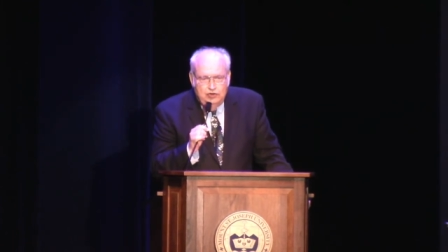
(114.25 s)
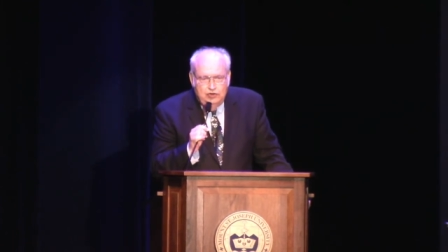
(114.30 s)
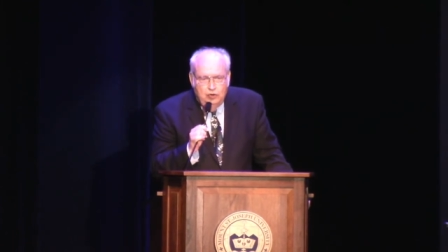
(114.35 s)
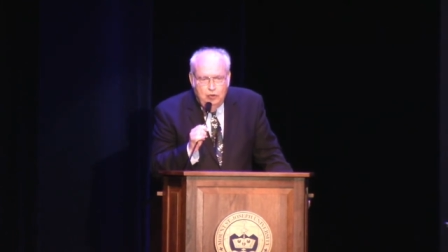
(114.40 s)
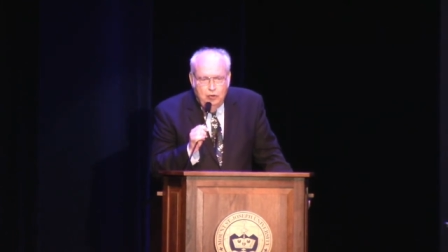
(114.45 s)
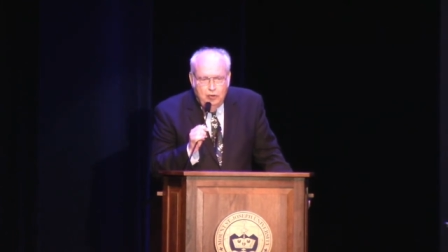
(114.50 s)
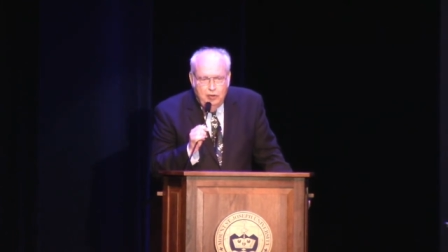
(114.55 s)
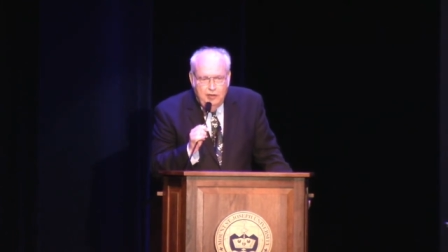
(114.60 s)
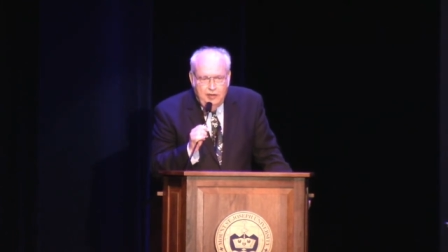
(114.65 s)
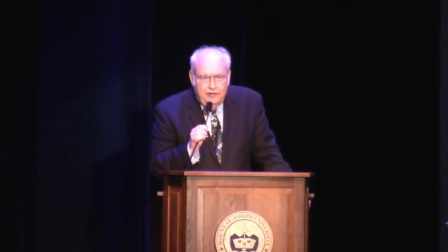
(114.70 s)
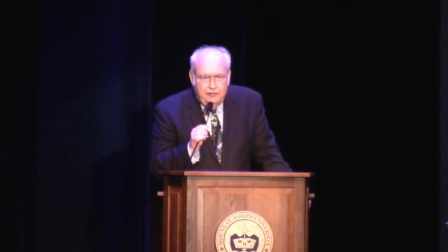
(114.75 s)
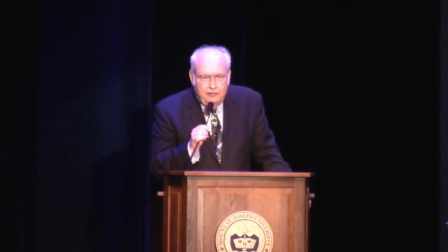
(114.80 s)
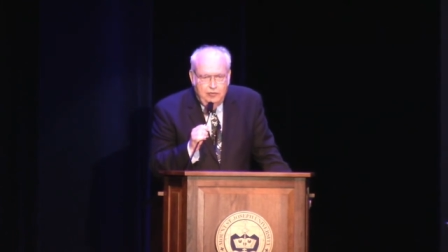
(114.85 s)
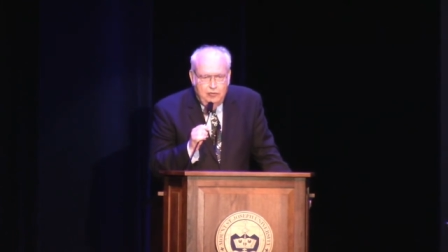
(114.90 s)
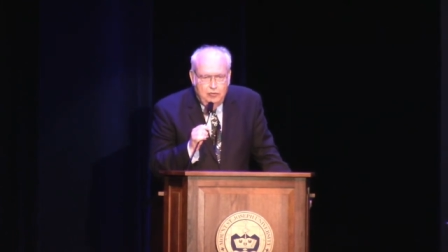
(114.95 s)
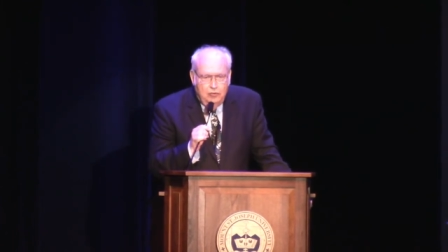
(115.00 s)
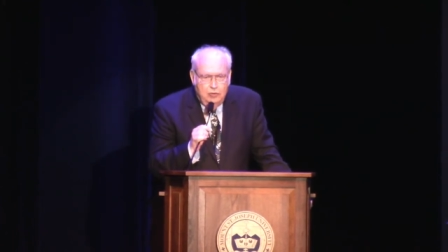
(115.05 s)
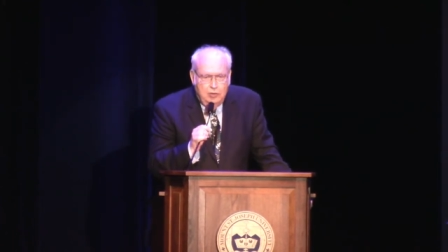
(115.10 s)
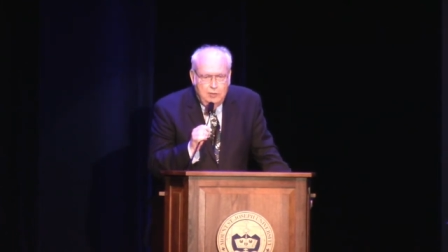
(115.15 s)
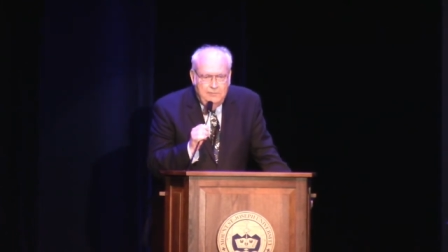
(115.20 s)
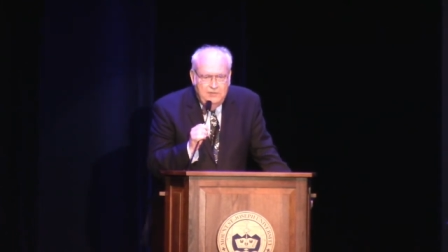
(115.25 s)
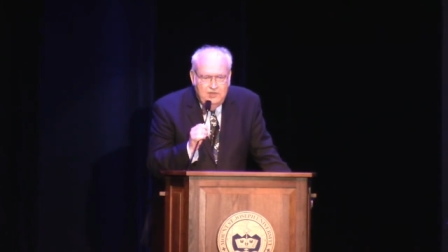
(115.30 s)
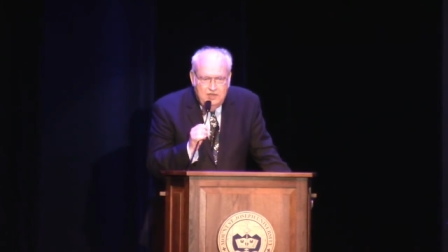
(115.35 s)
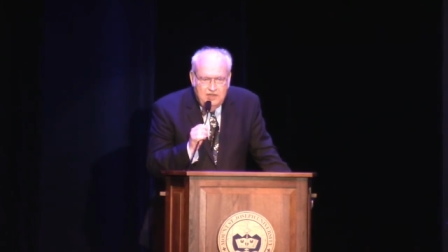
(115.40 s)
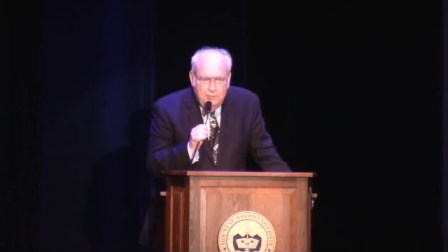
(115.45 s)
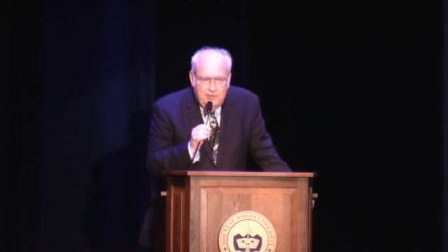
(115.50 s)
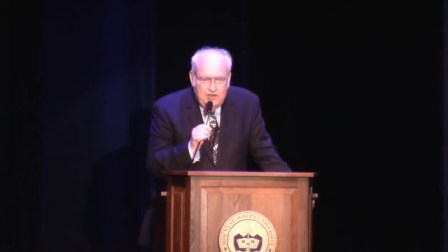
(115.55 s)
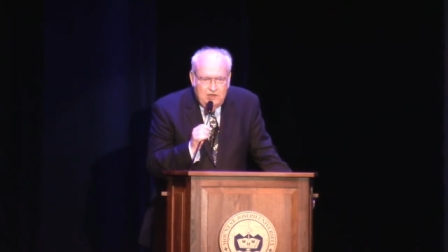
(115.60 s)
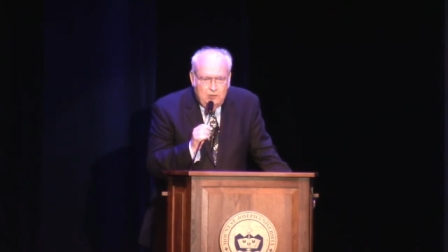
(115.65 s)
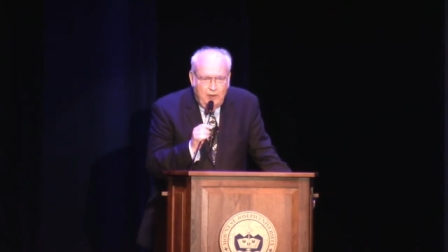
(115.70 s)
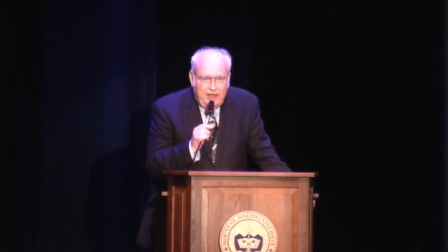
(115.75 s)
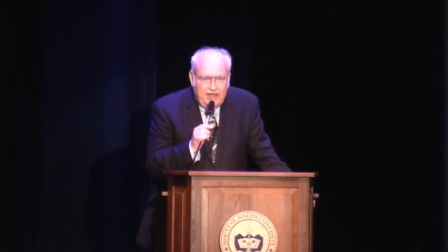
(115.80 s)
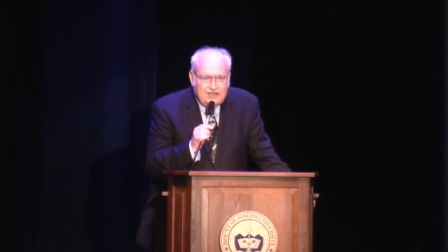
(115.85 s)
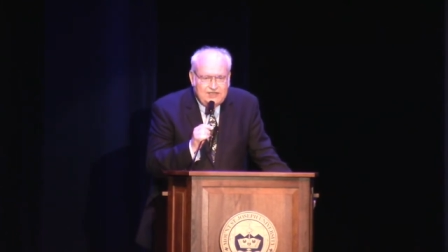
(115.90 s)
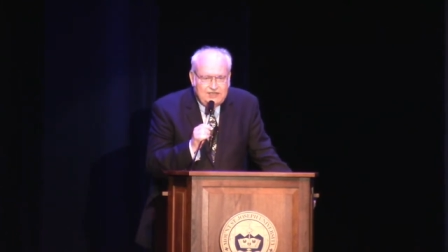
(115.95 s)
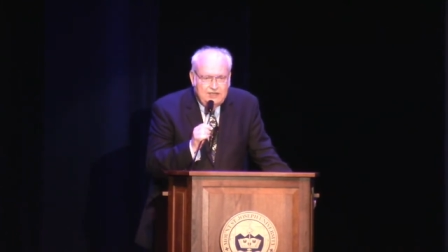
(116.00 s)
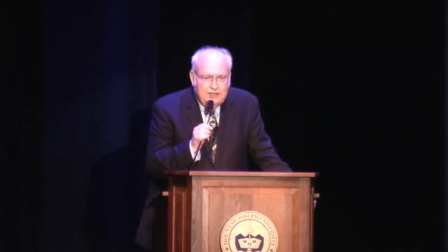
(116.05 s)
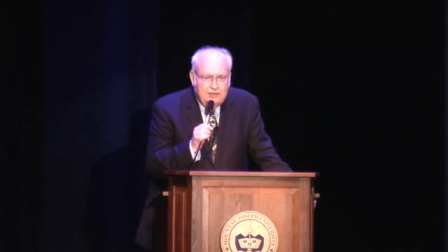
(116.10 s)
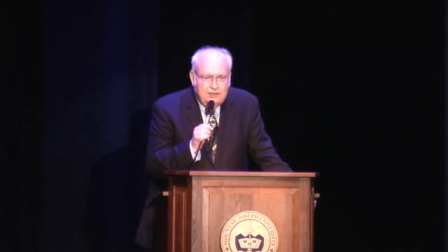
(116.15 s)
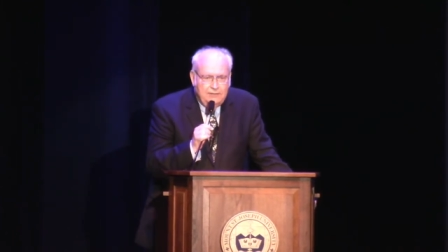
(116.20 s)
tour through the
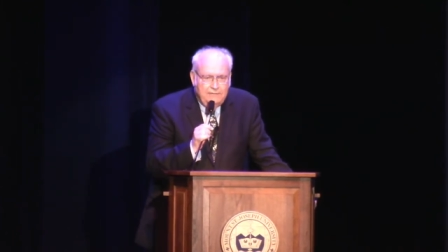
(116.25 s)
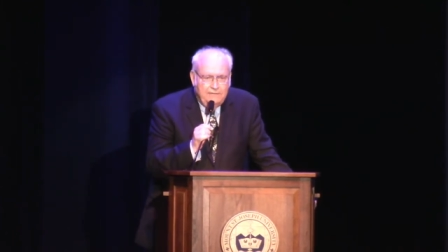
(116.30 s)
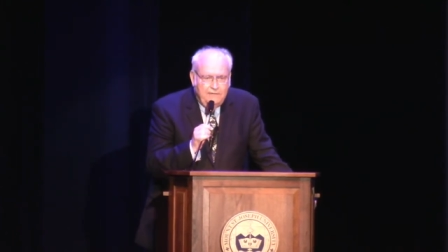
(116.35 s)
Midwest,